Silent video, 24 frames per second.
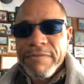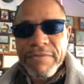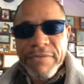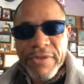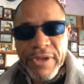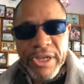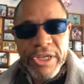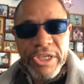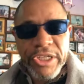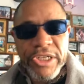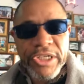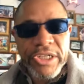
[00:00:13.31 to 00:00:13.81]

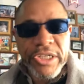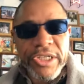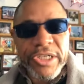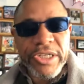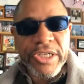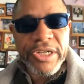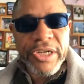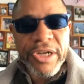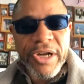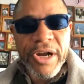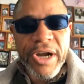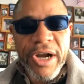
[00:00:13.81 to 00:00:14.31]
Fish.
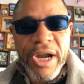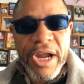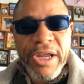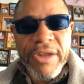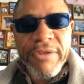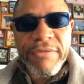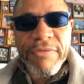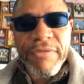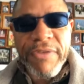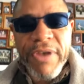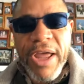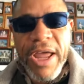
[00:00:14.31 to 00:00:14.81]
All
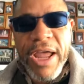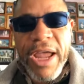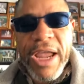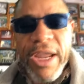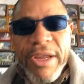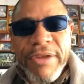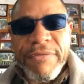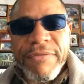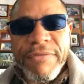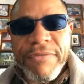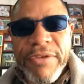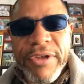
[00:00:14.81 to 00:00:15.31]
right,
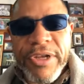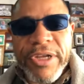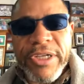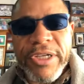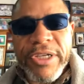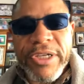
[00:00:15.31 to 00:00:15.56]
Flying Fish